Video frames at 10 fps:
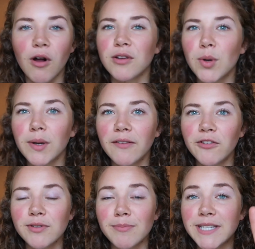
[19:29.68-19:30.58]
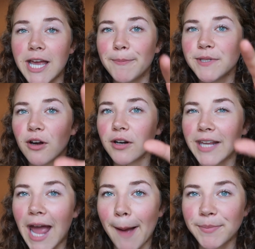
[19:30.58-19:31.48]
Also, I'll give you some tips on
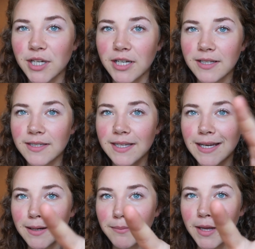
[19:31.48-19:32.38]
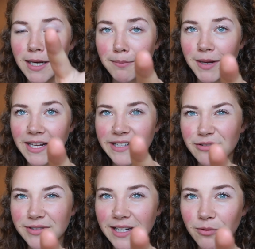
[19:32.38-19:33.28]
captions in a minute,
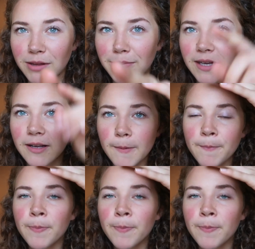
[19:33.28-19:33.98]
so stick with me.